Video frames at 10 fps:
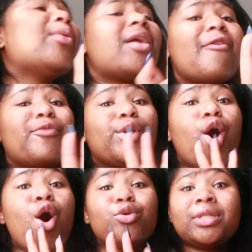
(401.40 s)
went off for the
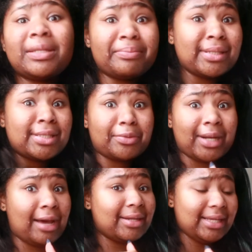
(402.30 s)
whole semester
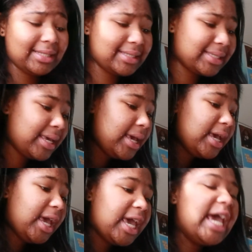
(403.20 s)
without these
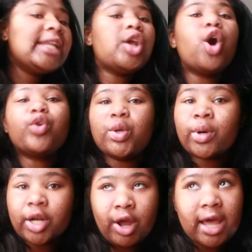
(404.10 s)
and oh you
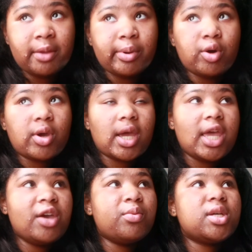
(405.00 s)
want to know how they broke
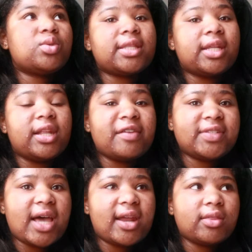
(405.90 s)
it was the left
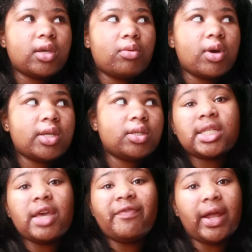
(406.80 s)
side i think it was
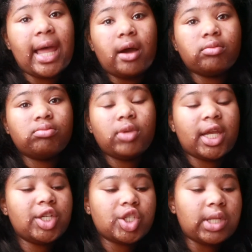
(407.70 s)
it fell out
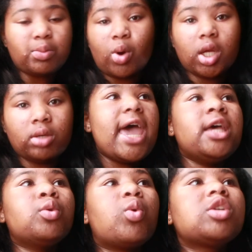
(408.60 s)
like it just stopped working
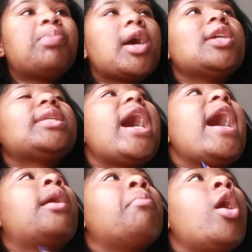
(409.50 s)
and the worst part is i
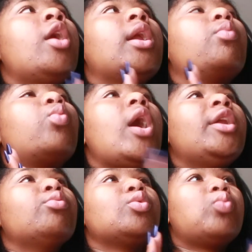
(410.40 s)
had them on when
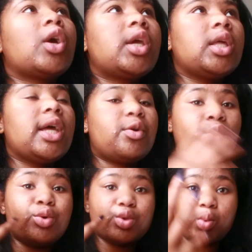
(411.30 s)
it was working like
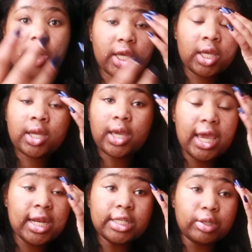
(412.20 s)
when it was working
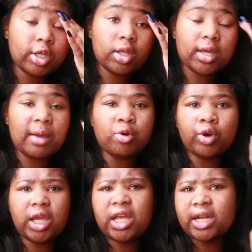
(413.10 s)
and it literally kept
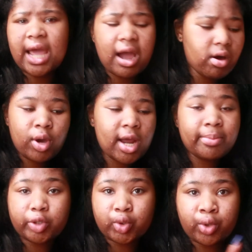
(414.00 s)
going in and out i had to
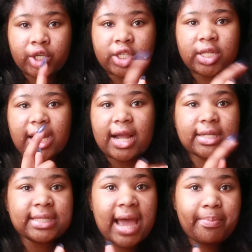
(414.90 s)
be a shortage because like i
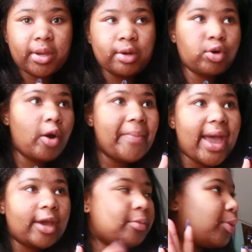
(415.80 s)
could tap it and it'll go
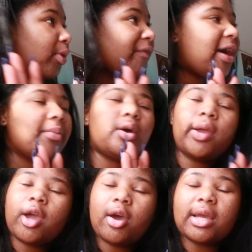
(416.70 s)
back and it'll be work fine
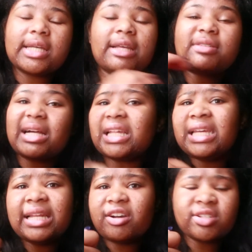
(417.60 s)
okay good because i was
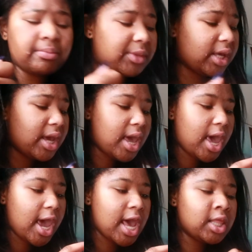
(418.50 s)
cleaning or something
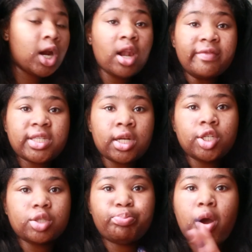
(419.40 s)
and then all of a sudden
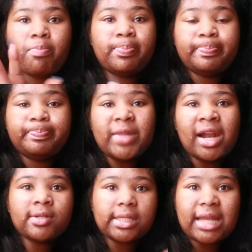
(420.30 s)
just boop and
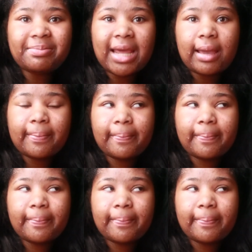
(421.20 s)
i was like tap tap